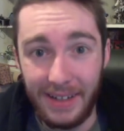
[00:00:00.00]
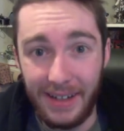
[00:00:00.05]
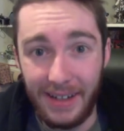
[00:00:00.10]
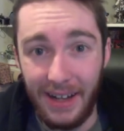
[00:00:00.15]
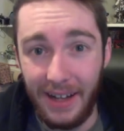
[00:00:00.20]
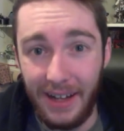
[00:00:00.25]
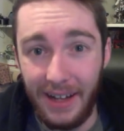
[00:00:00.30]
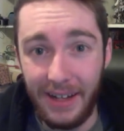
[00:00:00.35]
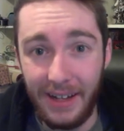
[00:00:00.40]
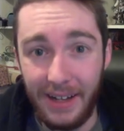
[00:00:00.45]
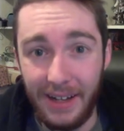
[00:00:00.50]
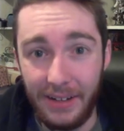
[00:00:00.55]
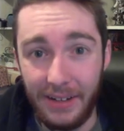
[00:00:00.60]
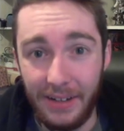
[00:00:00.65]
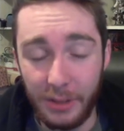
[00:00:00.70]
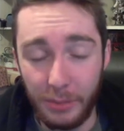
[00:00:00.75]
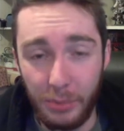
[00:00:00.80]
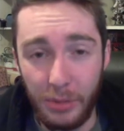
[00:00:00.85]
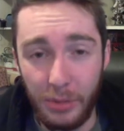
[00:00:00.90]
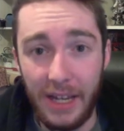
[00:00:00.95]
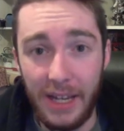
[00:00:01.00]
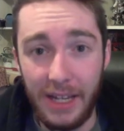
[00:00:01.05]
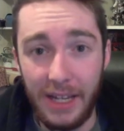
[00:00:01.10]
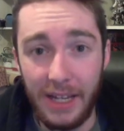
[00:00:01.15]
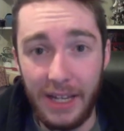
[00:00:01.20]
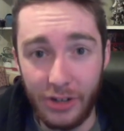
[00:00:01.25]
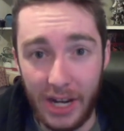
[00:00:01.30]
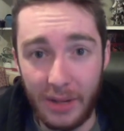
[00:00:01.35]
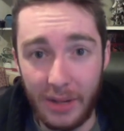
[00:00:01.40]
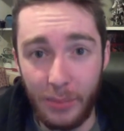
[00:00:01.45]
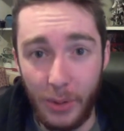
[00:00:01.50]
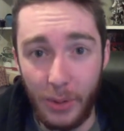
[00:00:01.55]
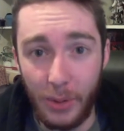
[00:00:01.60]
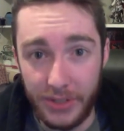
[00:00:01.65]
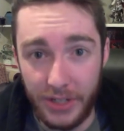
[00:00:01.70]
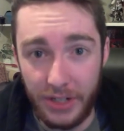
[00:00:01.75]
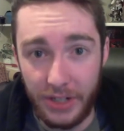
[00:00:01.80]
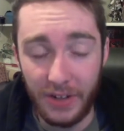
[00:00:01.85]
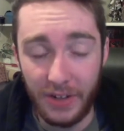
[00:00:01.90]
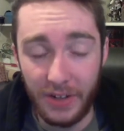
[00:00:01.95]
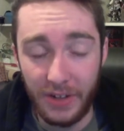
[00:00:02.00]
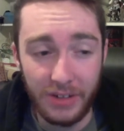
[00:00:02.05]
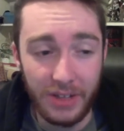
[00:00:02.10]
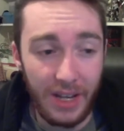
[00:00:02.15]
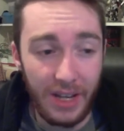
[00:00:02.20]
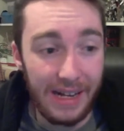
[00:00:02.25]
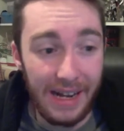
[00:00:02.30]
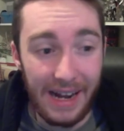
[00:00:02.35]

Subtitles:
to play Dragon Ball Xenoverse.